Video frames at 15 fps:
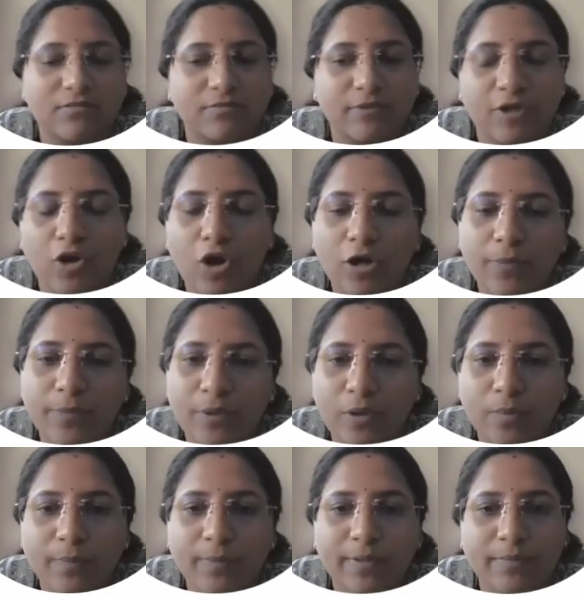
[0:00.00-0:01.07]
not
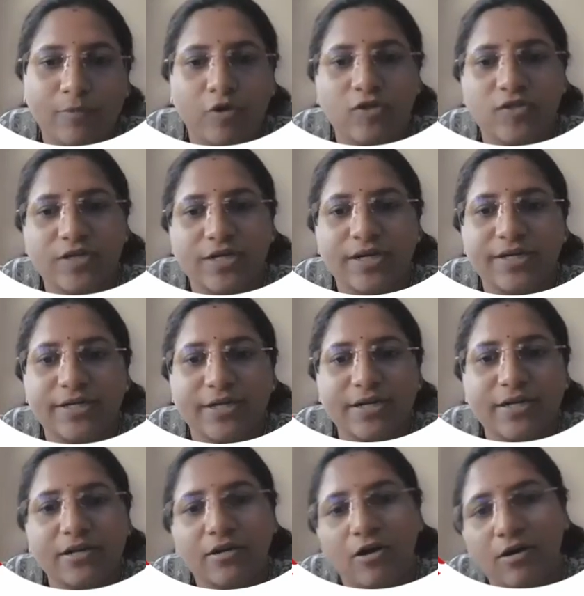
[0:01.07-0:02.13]
proper moisture
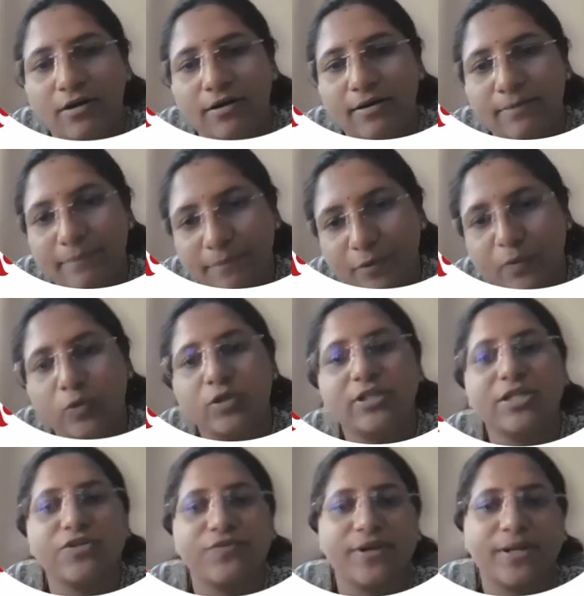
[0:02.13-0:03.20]
content or more
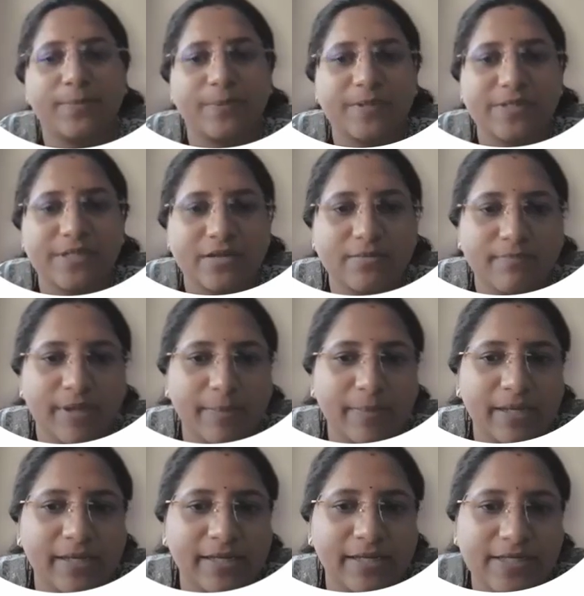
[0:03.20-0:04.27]
than 20%
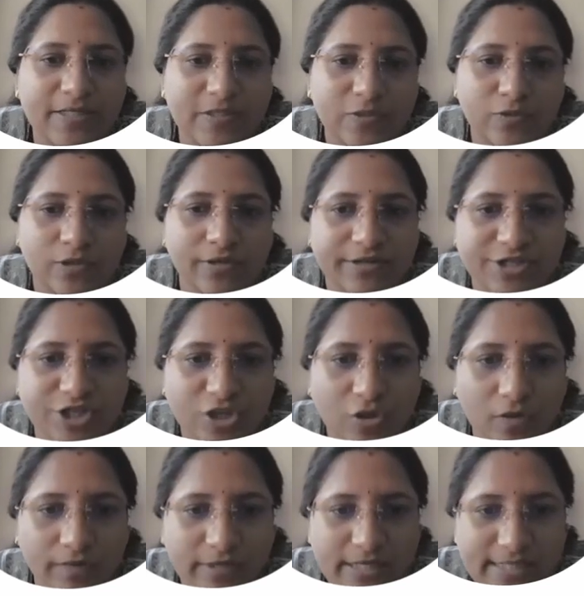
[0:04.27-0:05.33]
maybe leads to the crushing
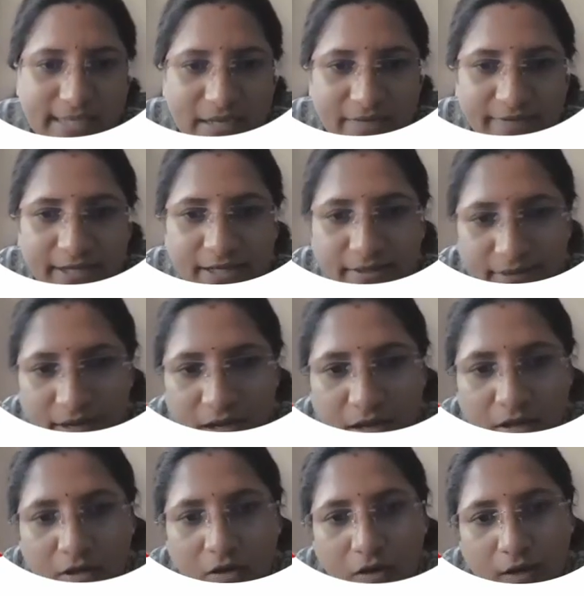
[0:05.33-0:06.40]
of the seed vigor,
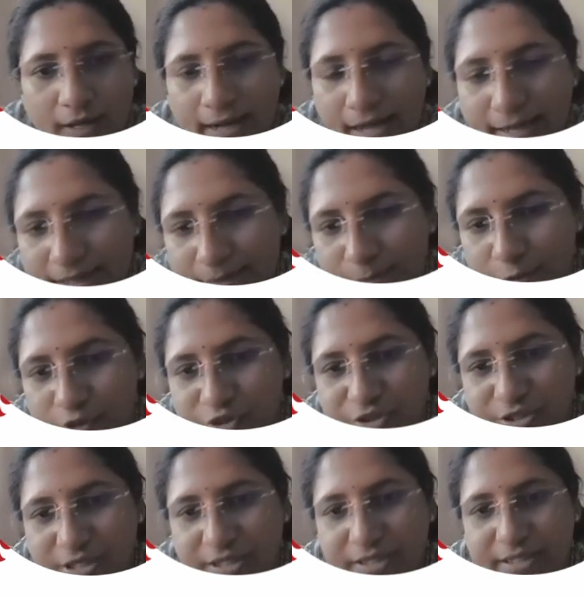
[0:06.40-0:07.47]
and higher
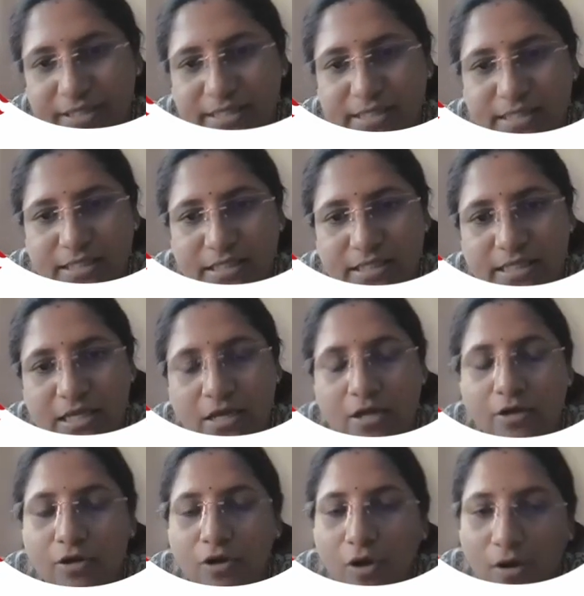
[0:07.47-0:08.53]
moisture content seeds
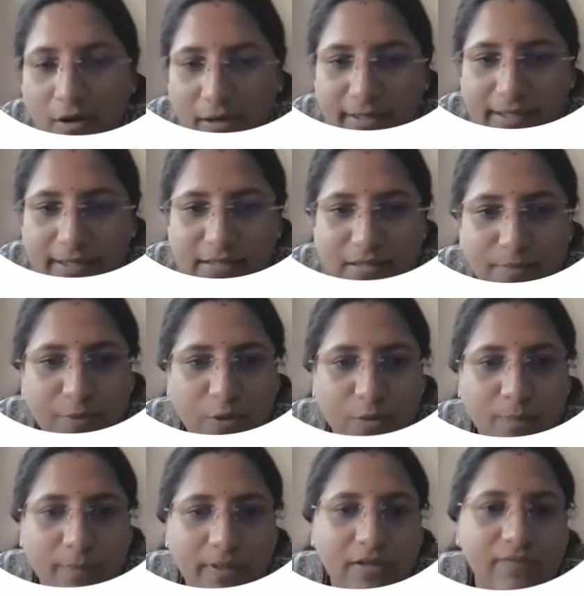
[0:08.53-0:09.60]
not dried in the
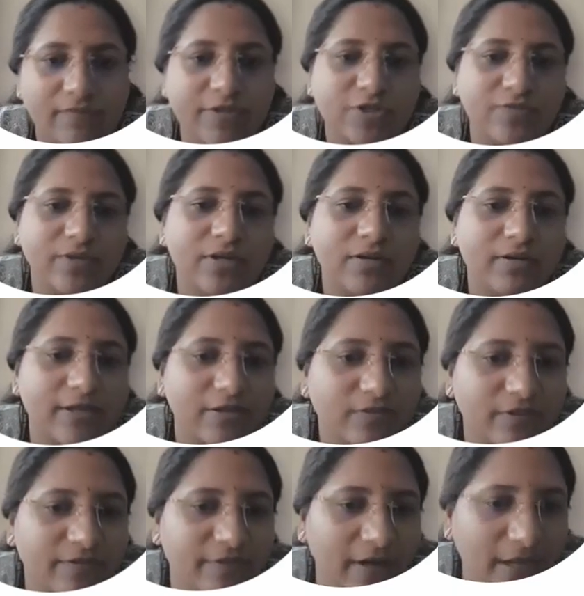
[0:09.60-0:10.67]
proper which will give
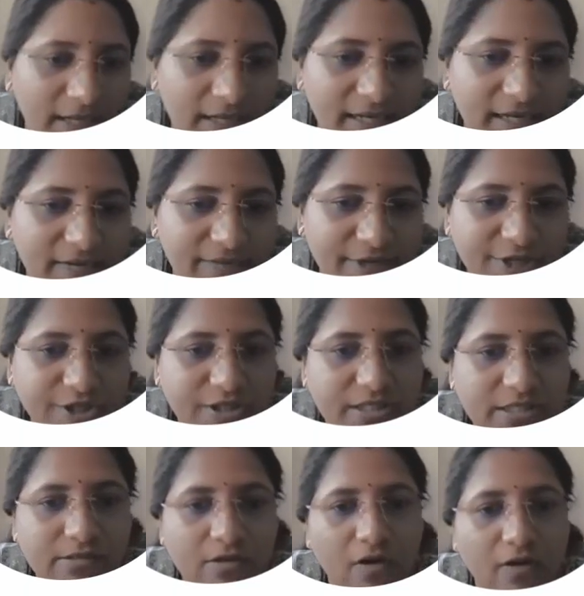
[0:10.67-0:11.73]
the fungal
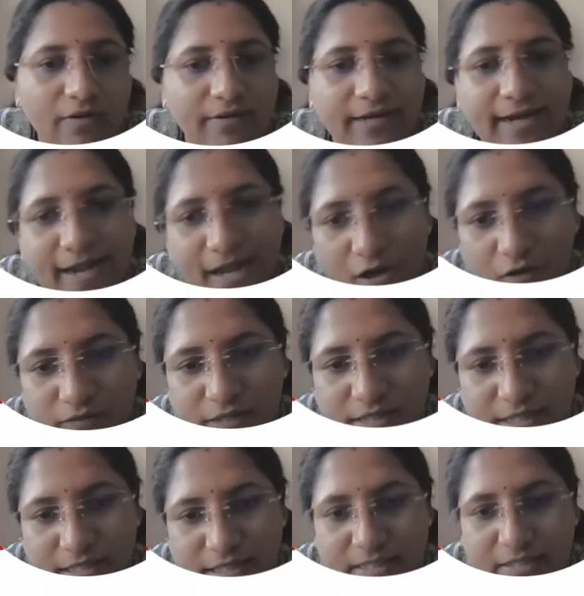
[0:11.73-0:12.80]
invasions. Grading of the
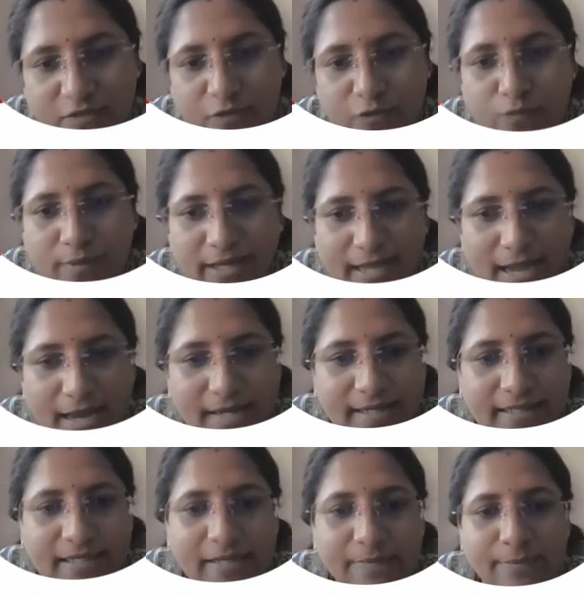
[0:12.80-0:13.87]
seeds through
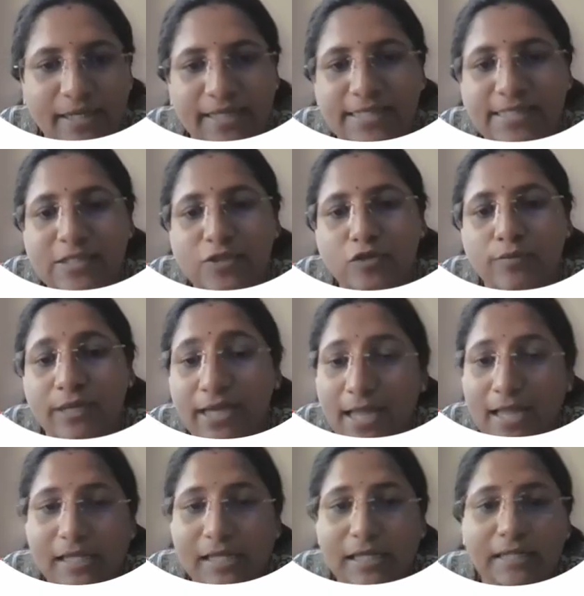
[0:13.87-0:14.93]
mechanically may leads to
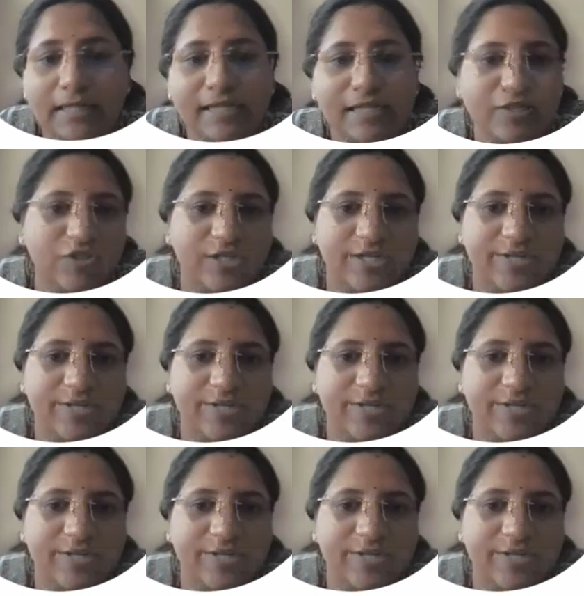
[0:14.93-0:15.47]
mechanical injury.